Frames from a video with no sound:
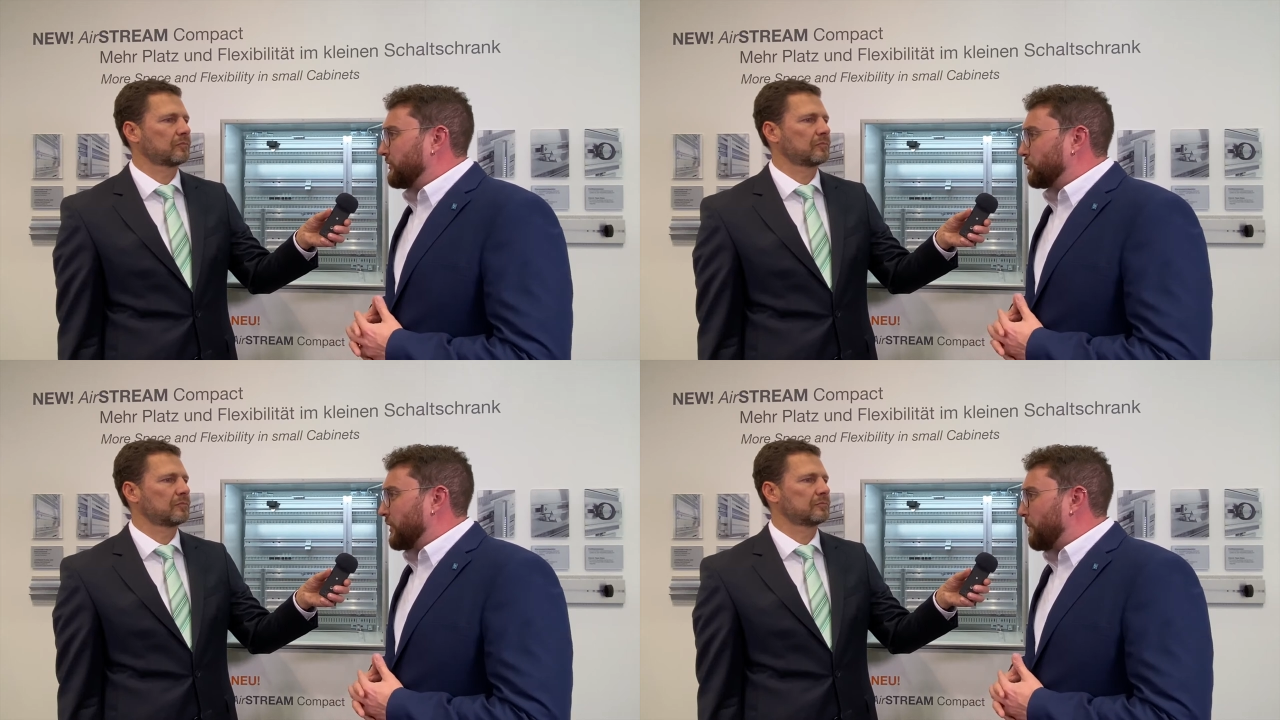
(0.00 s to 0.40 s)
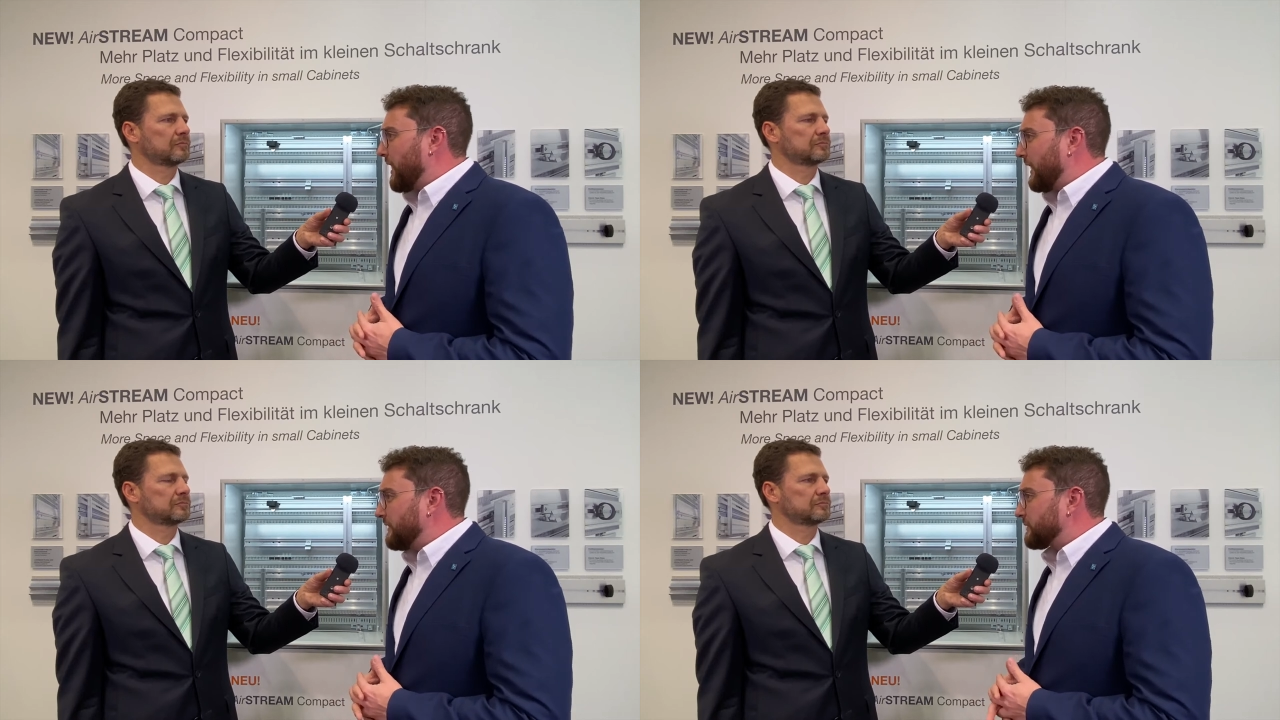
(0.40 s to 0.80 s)

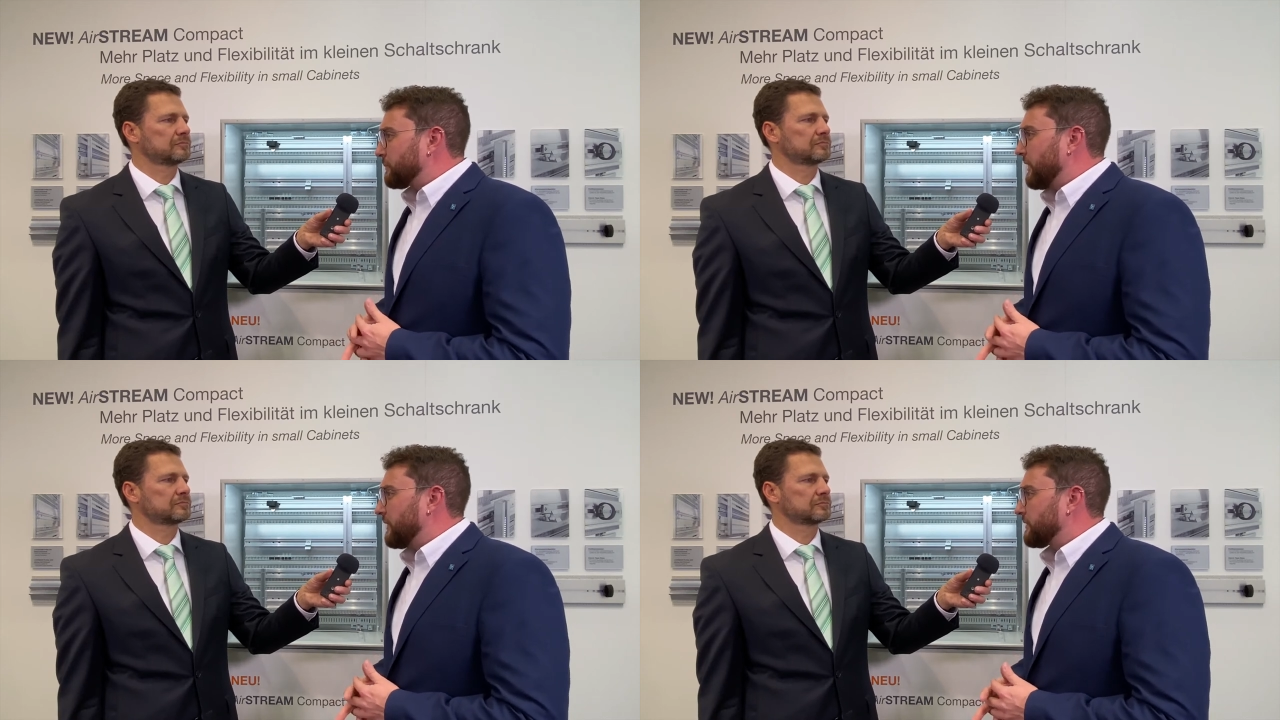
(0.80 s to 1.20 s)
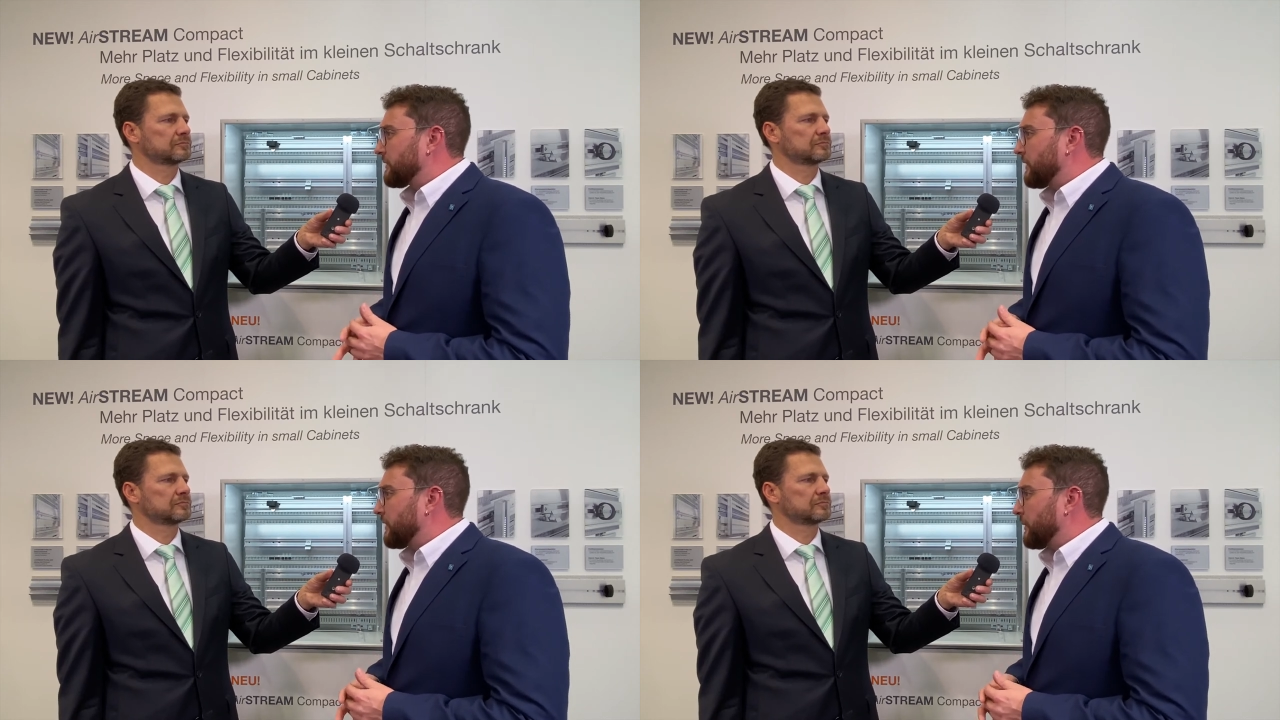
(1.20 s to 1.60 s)
Speaker 1: replacement
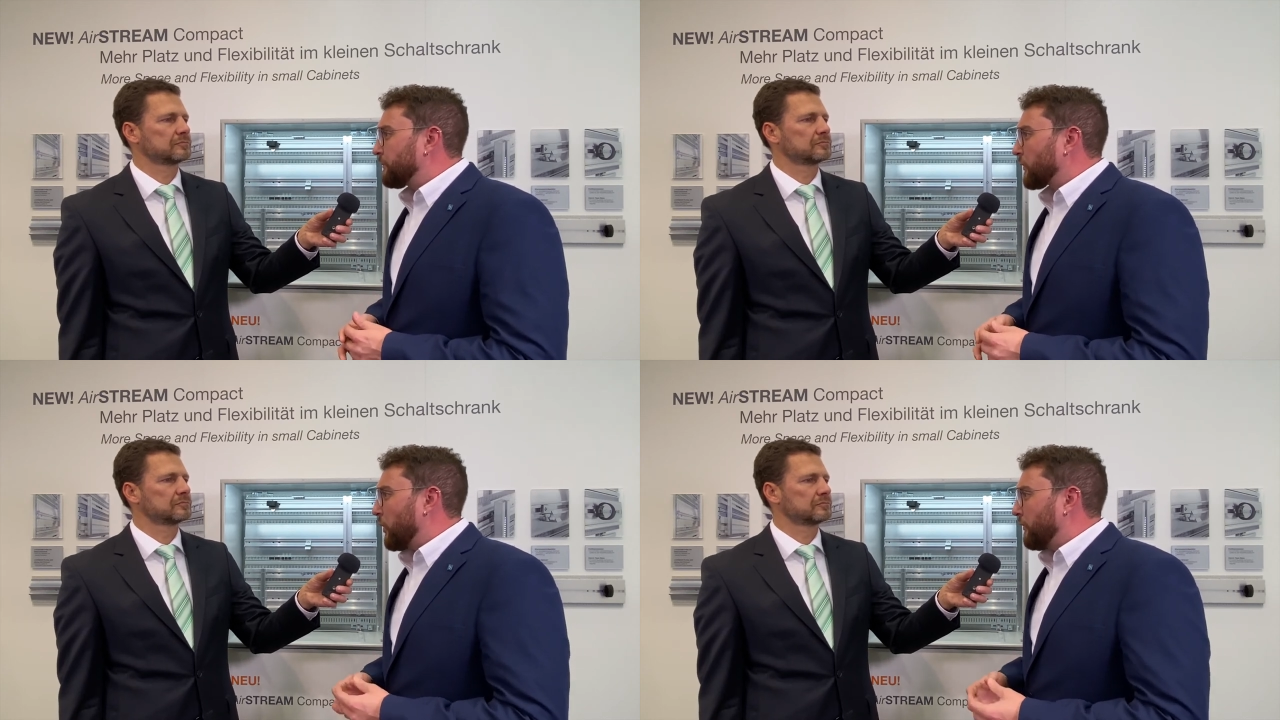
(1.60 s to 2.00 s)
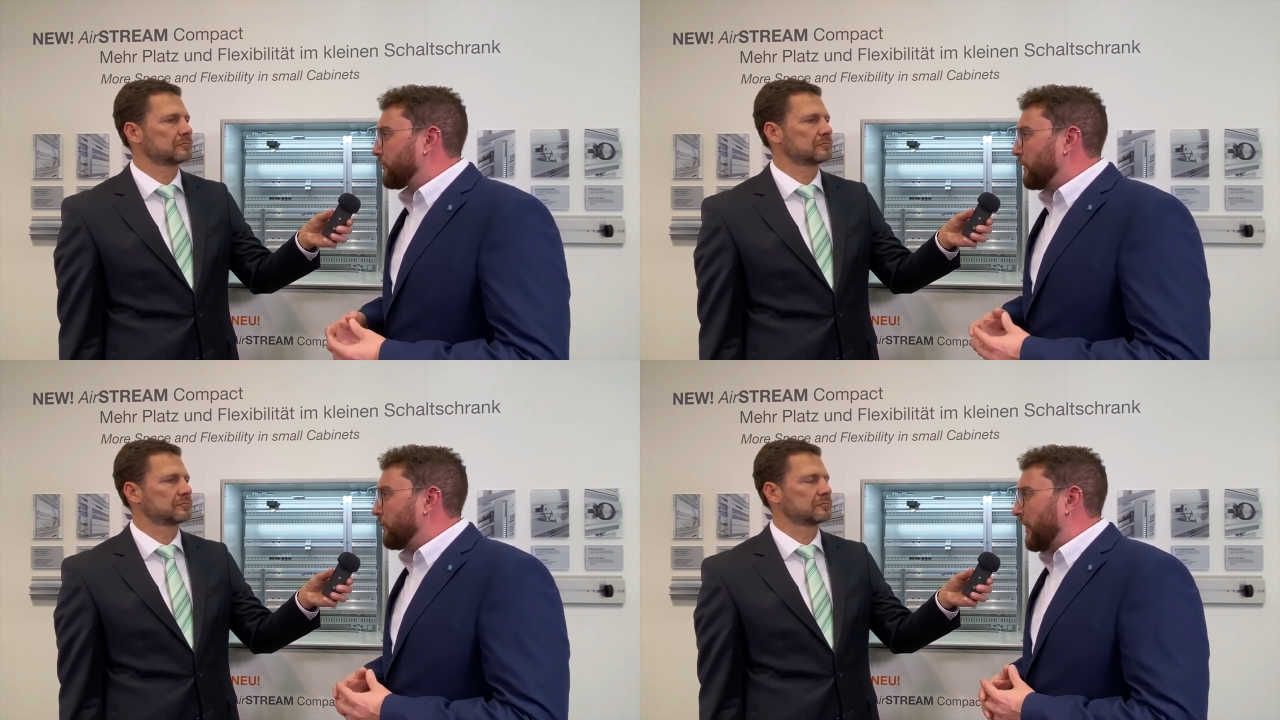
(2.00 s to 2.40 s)
um, of
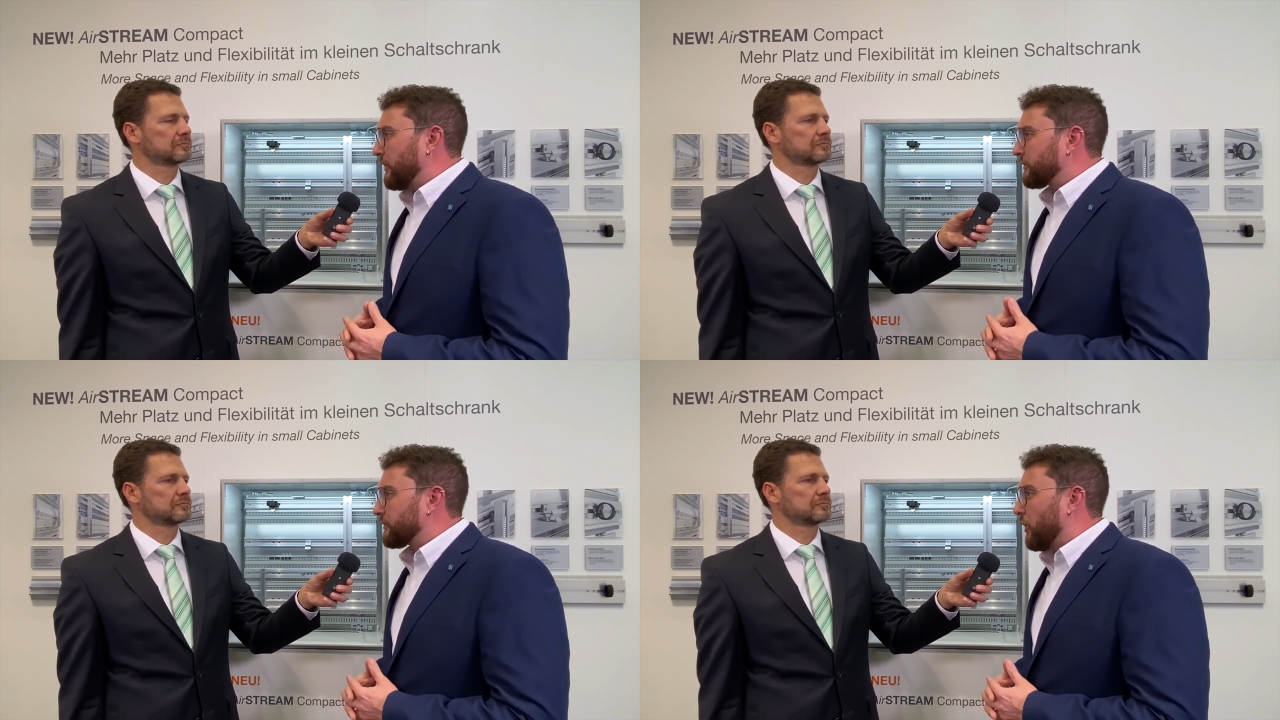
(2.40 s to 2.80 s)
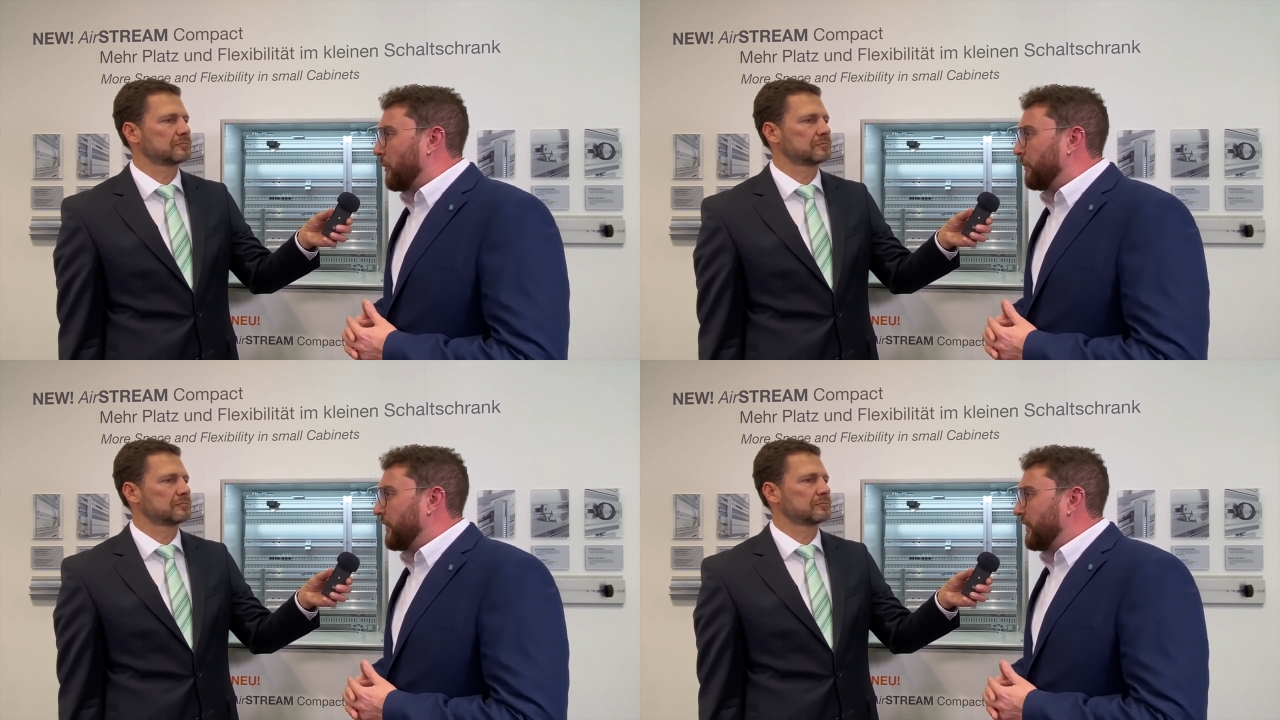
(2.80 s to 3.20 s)
the various comb